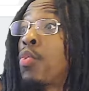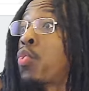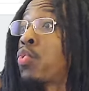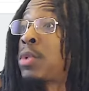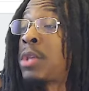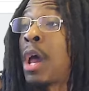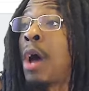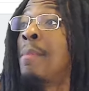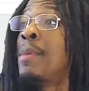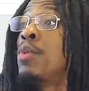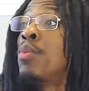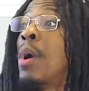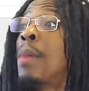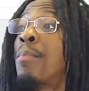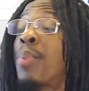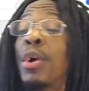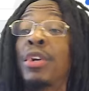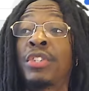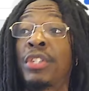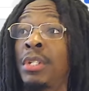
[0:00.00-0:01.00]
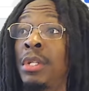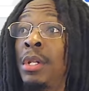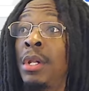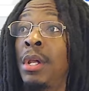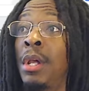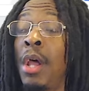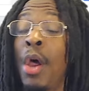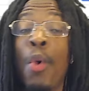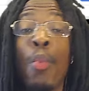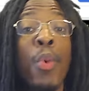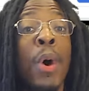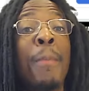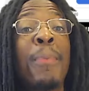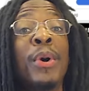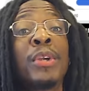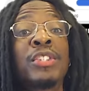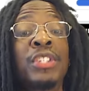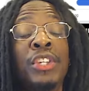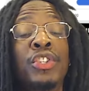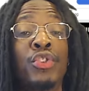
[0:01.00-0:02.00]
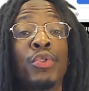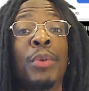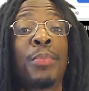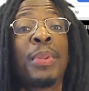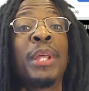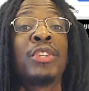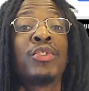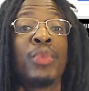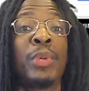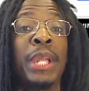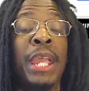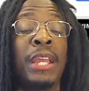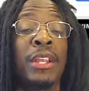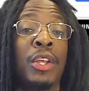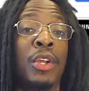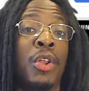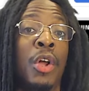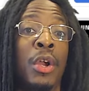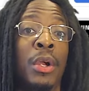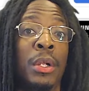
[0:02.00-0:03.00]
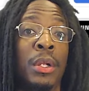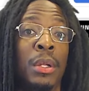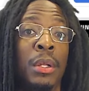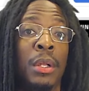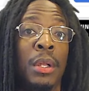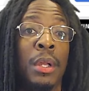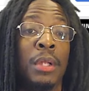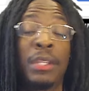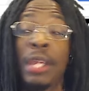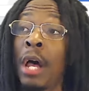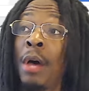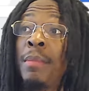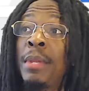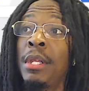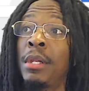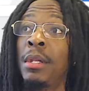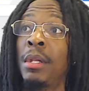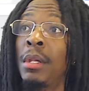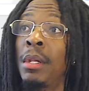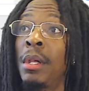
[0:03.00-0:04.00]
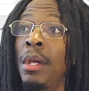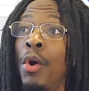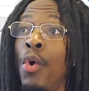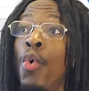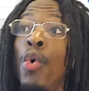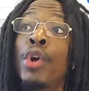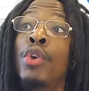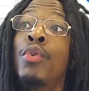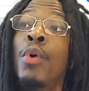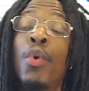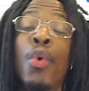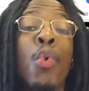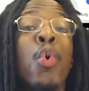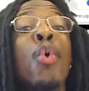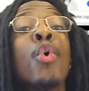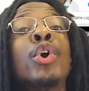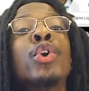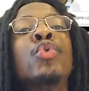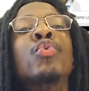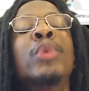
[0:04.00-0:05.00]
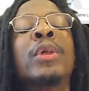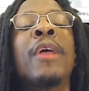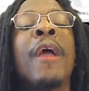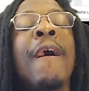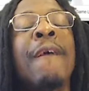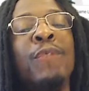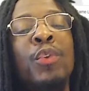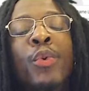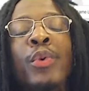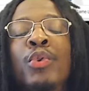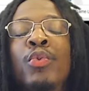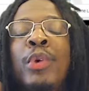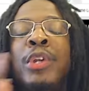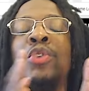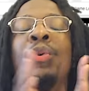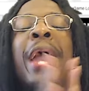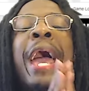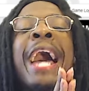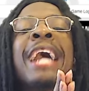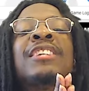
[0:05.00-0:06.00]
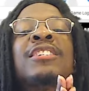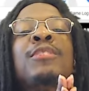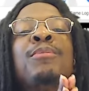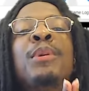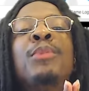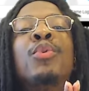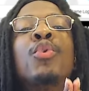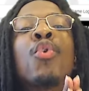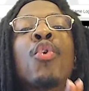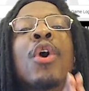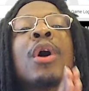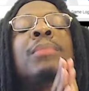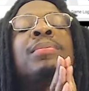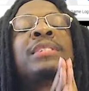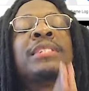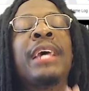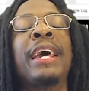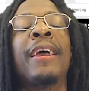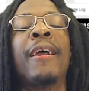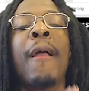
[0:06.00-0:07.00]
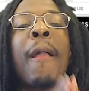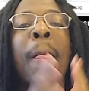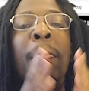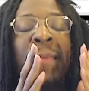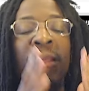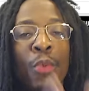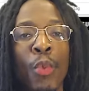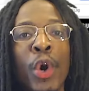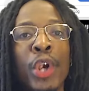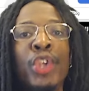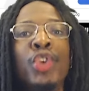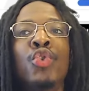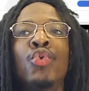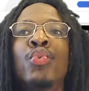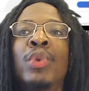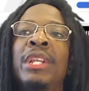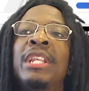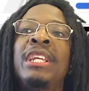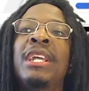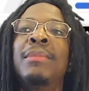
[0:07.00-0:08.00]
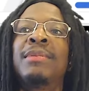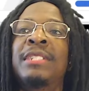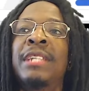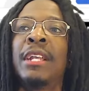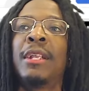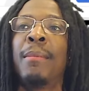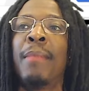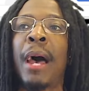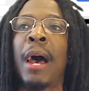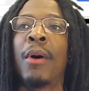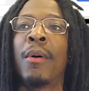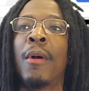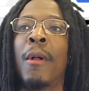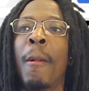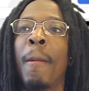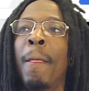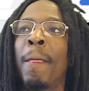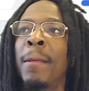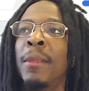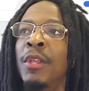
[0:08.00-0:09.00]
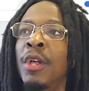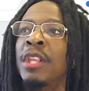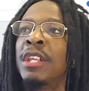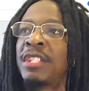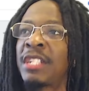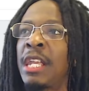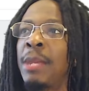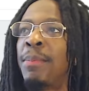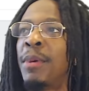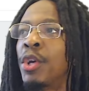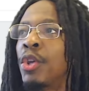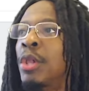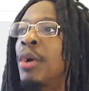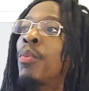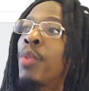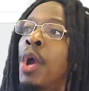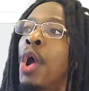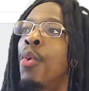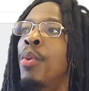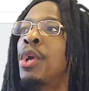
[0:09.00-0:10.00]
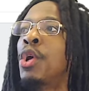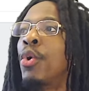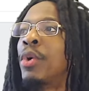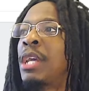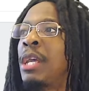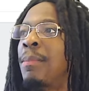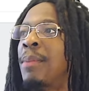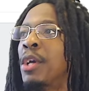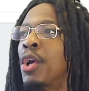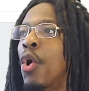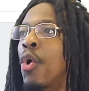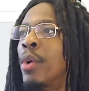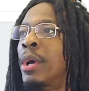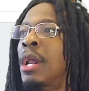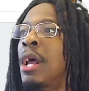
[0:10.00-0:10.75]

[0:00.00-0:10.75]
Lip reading: Tell me one person. One person that you replaced with Caitlin Clark. Tell me. Who are you really? So when you ask these people who are upset, what are you really upset about? You know, let's keep it. We gonna keep it going.